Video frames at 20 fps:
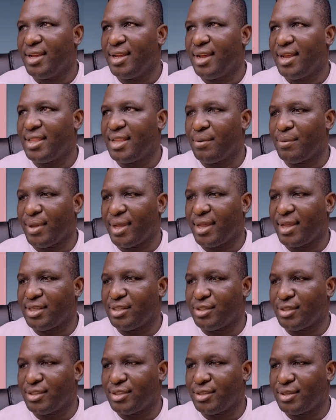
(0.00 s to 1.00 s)
and then we can
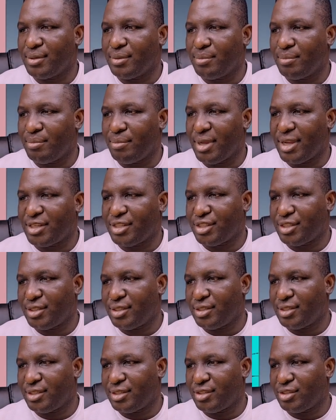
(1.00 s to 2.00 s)
just mesh
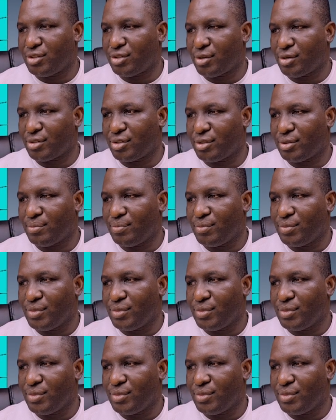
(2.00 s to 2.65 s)
the structure.